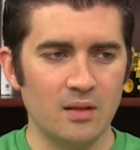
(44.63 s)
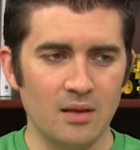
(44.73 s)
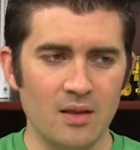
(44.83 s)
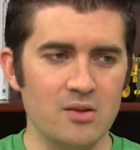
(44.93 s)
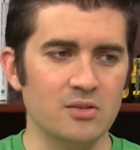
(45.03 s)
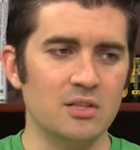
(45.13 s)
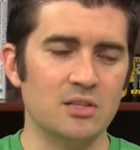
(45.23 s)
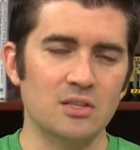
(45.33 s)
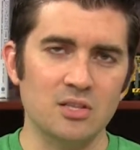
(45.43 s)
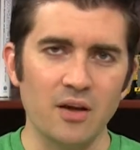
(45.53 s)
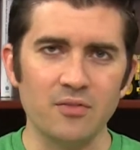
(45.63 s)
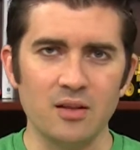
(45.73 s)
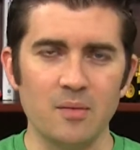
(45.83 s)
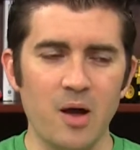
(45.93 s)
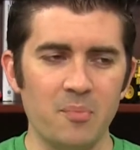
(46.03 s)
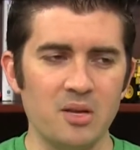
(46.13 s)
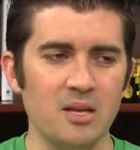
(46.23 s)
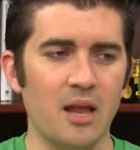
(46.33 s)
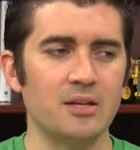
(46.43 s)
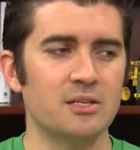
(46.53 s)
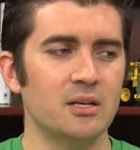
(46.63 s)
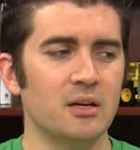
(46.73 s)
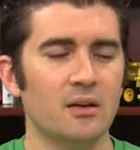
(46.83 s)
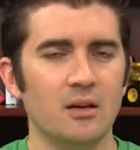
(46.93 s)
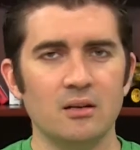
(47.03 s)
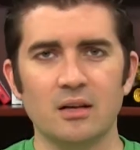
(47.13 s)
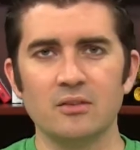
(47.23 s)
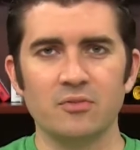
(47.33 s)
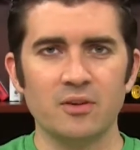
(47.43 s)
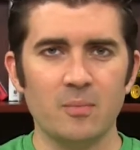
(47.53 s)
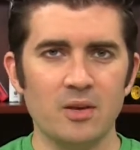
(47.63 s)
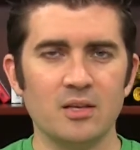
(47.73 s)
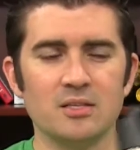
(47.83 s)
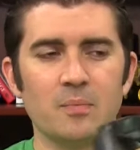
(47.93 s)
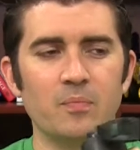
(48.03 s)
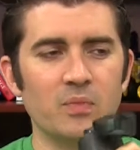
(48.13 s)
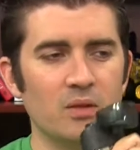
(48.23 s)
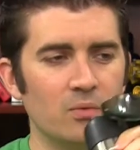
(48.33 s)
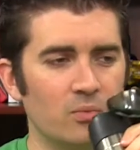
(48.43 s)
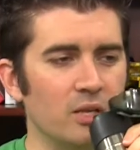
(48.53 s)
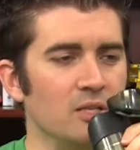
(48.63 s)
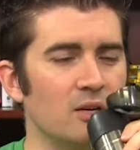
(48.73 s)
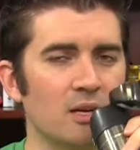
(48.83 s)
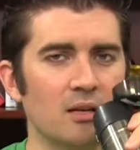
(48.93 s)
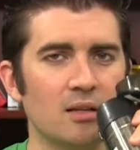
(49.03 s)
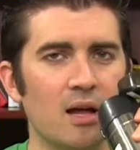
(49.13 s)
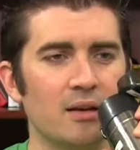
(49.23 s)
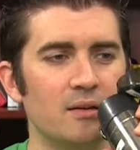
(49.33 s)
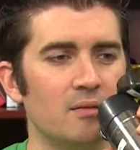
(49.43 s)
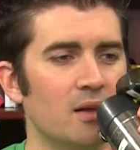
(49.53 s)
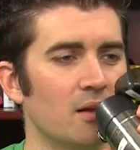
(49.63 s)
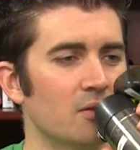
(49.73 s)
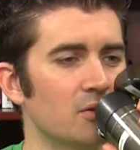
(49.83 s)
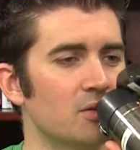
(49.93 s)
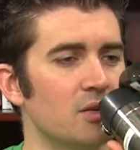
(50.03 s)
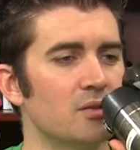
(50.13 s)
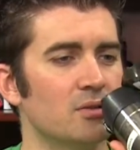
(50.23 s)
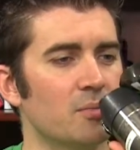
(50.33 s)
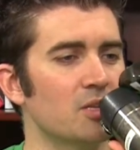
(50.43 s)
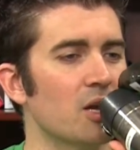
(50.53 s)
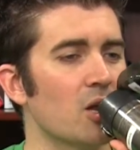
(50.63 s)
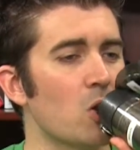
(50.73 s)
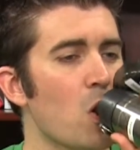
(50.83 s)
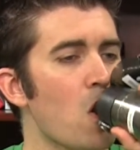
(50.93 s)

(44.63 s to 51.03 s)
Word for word: here's the, the tough thing about pH. And you'll have to forgive me because I'm really talking a lot and getting thirsty. So give me a second.